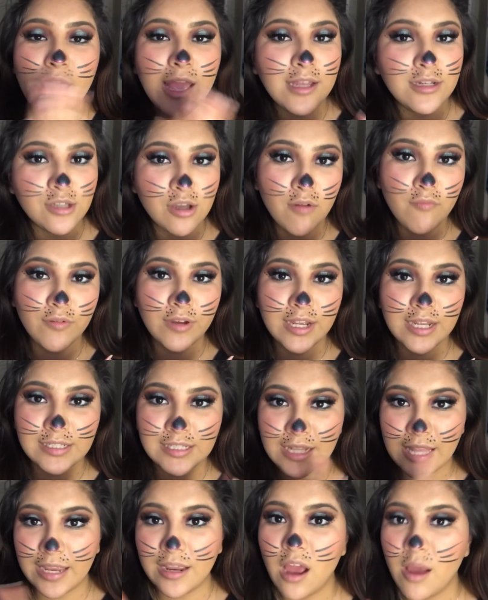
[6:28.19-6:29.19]
and don't forget
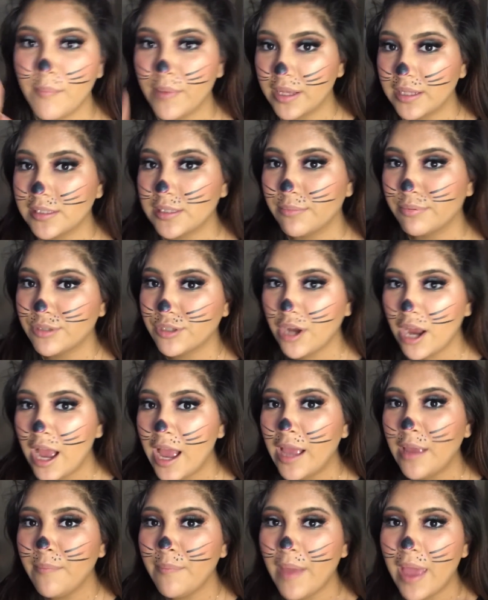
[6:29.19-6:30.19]
to like, comment, and
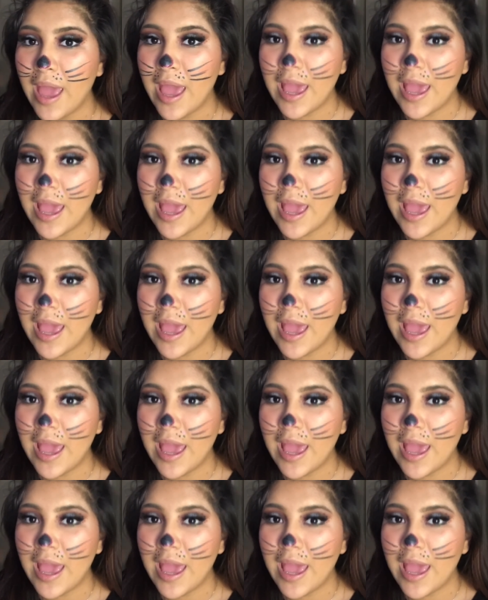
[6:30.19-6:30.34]
subscribe,